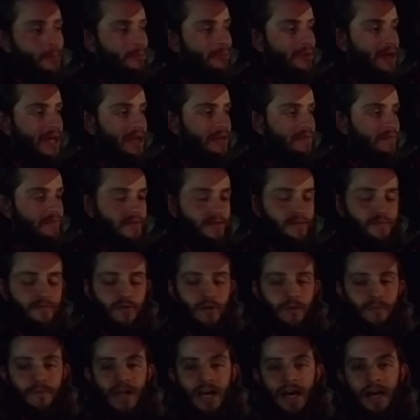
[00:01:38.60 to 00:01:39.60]
benefit
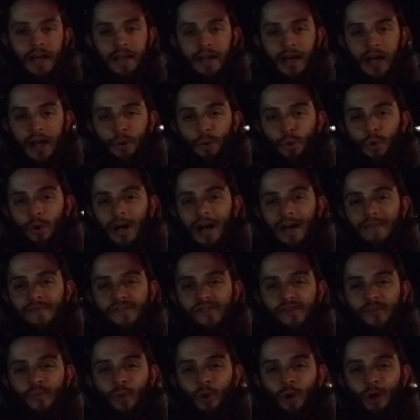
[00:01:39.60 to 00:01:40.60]
from that. I will have
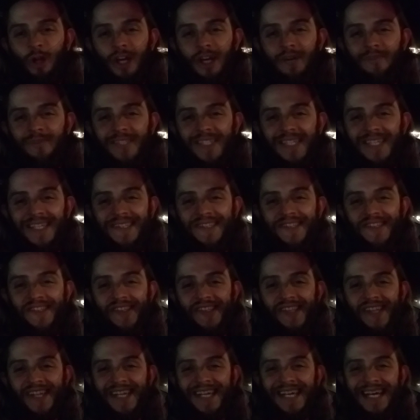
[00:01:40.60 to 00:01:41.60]
some more updates
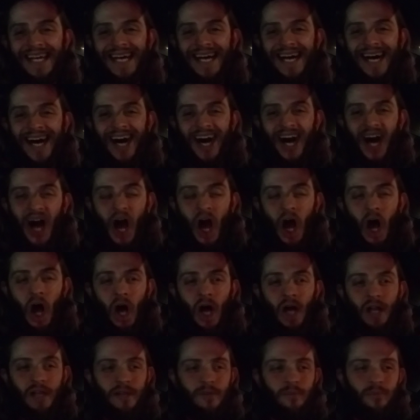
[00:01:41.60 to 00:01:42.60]

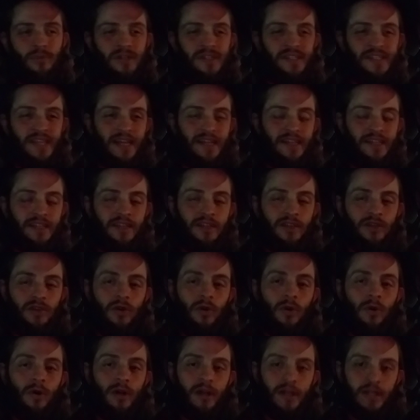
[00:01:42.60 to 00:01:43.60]
on protecting
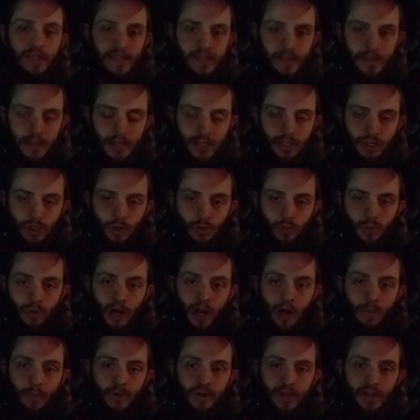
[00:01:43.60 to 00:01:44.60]
your intellectual
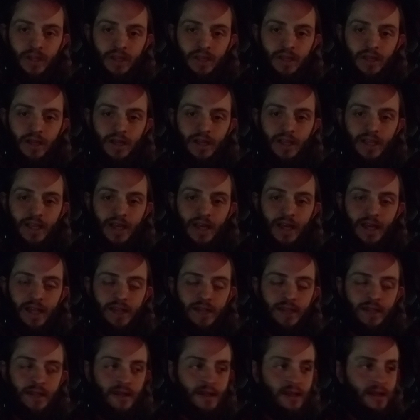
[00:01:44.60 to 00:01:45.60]
property.
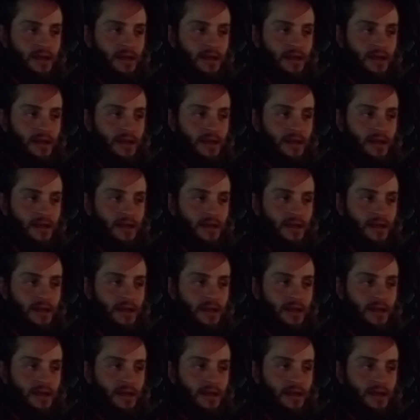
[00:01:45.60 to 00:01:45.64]
Again,